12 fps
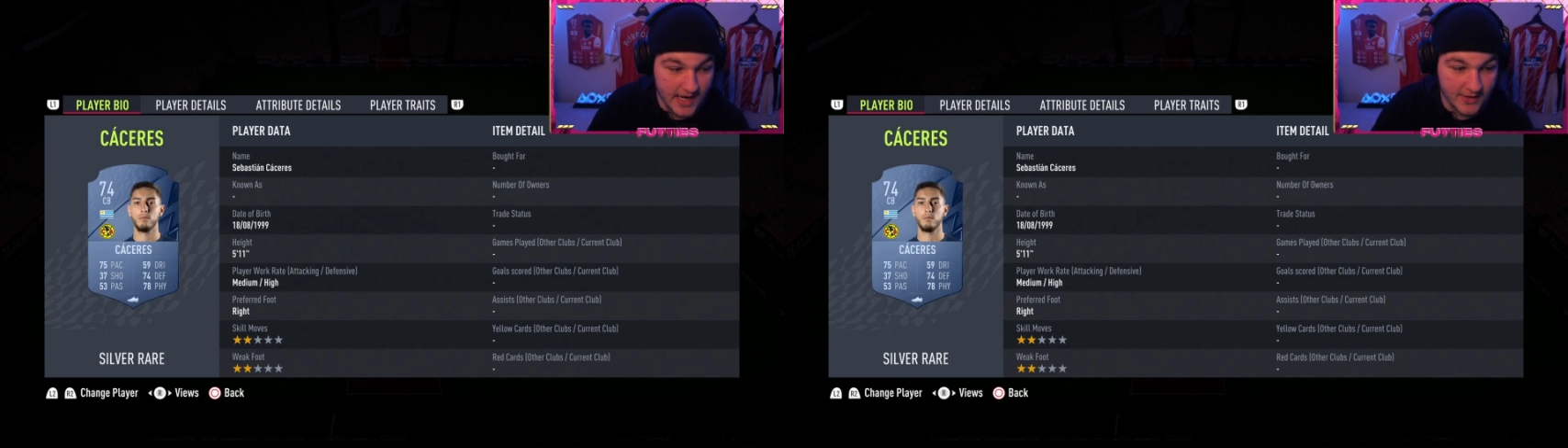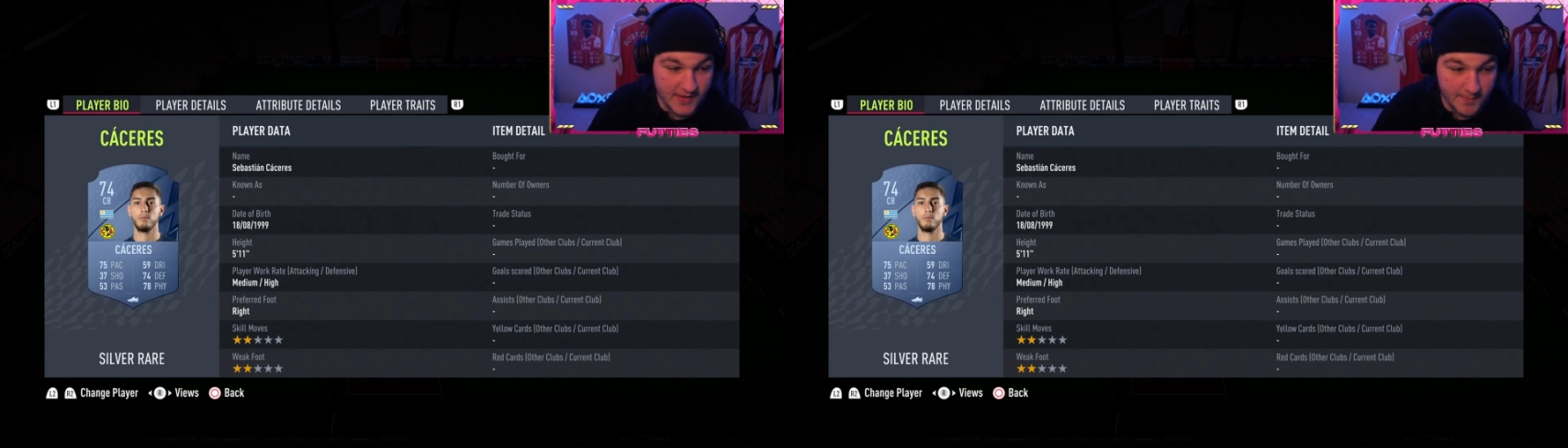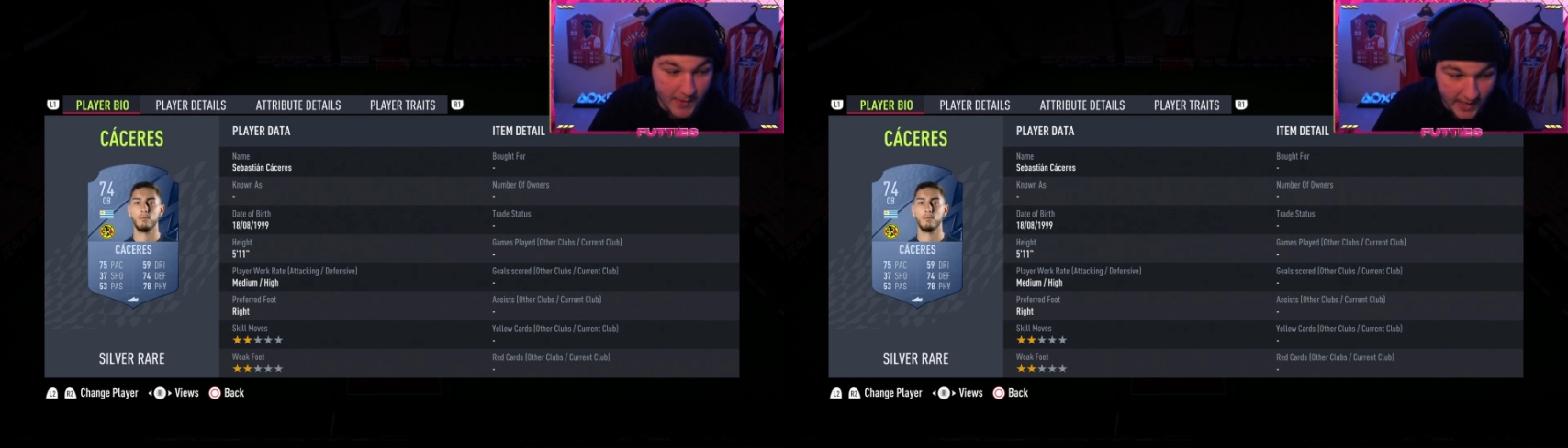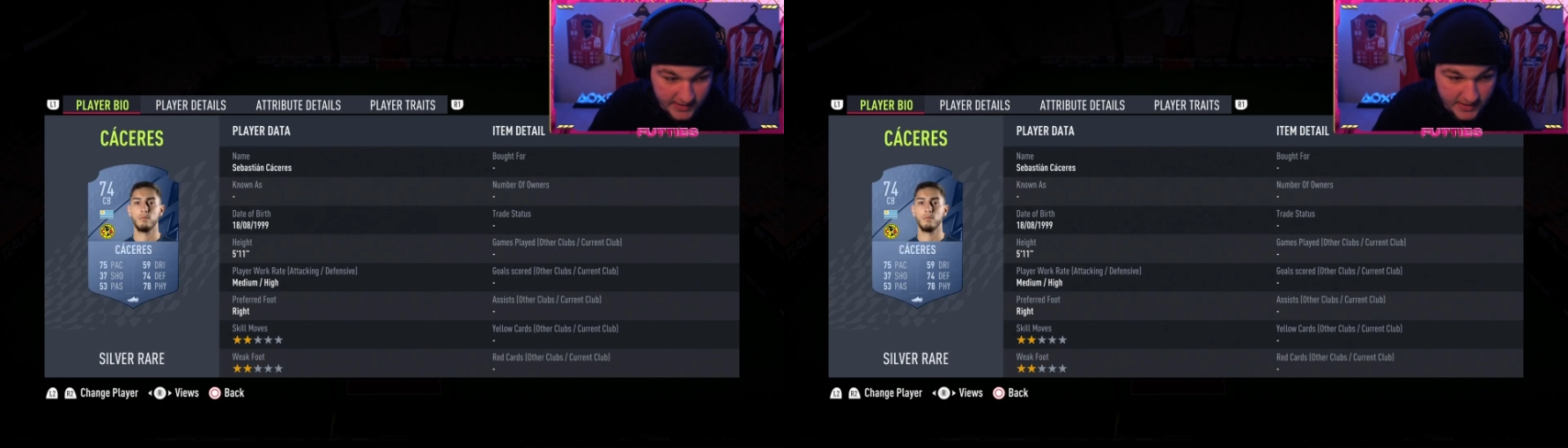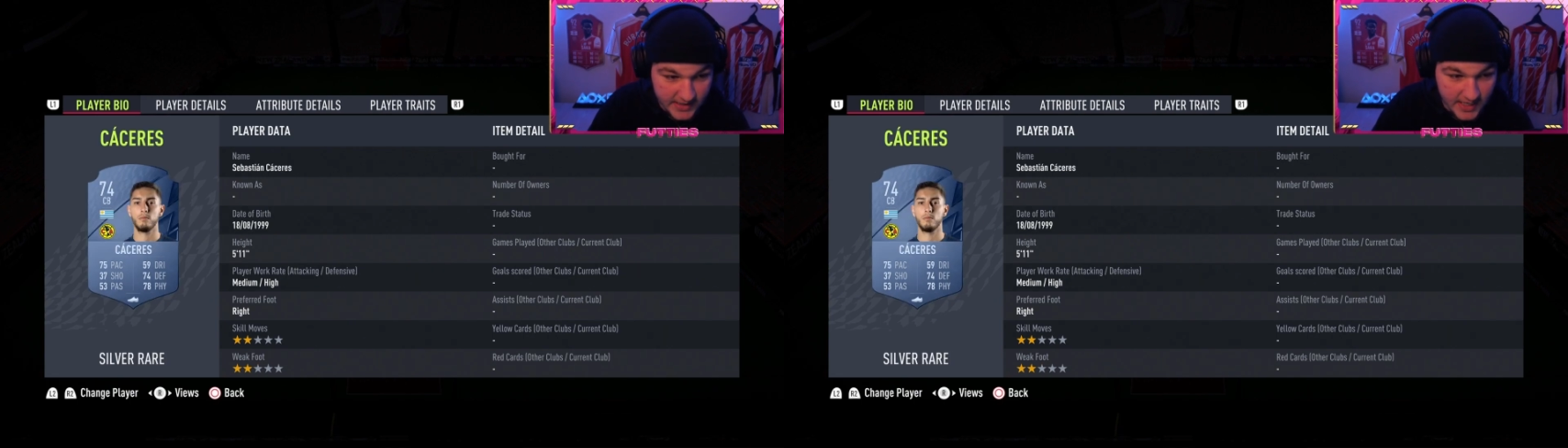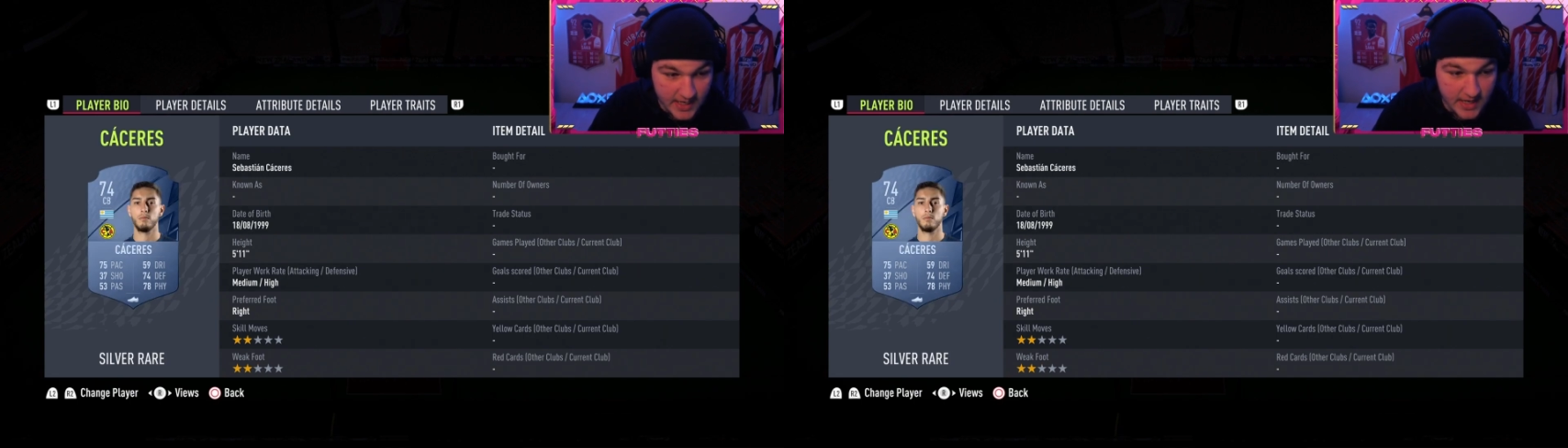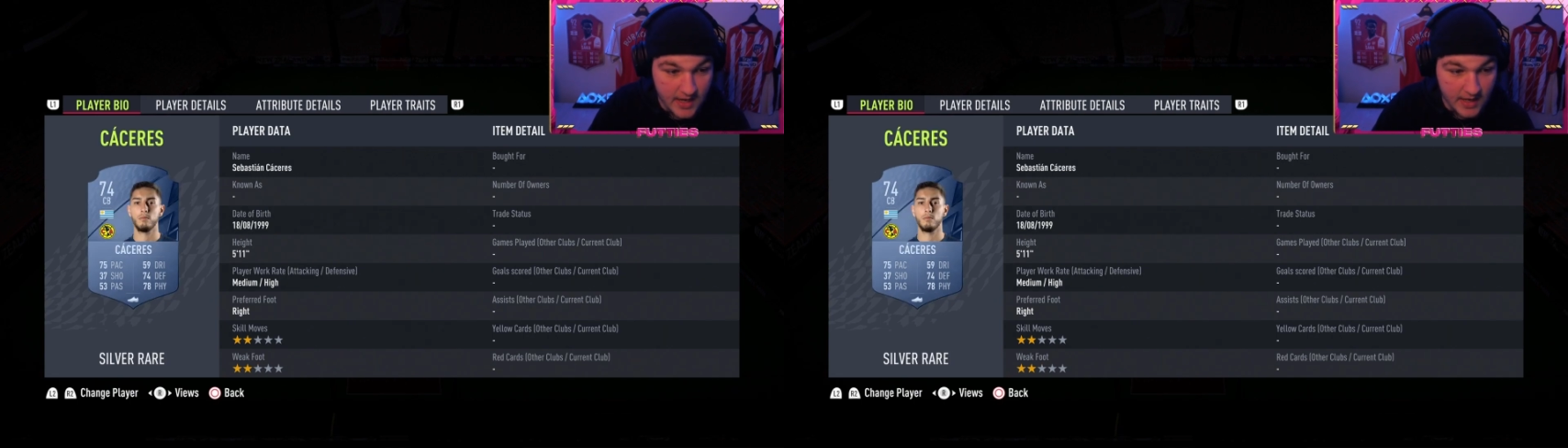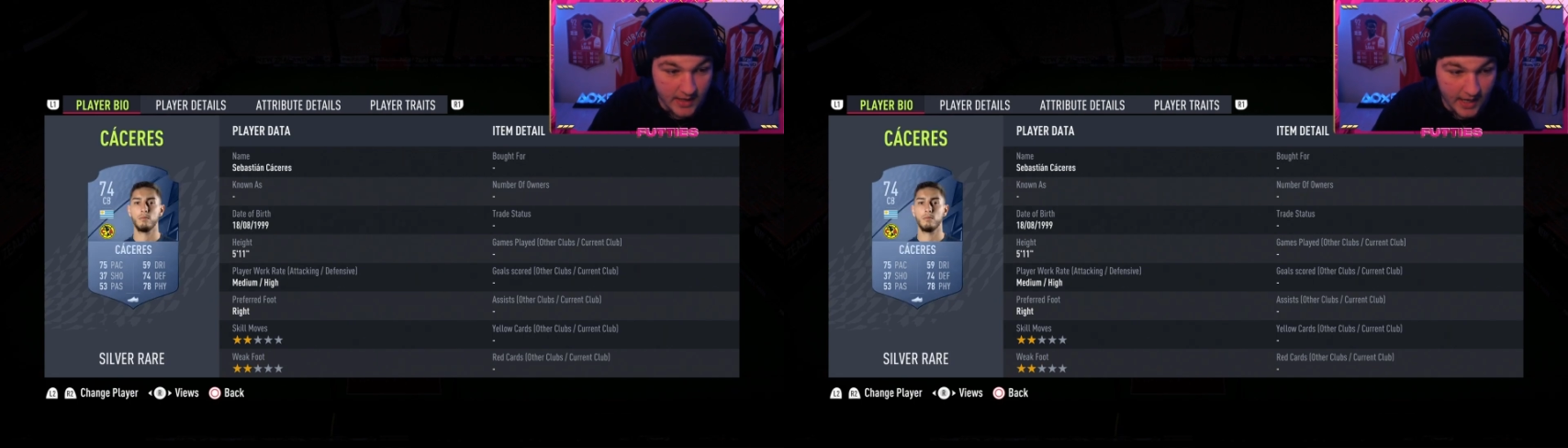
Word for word: Now, Sebastian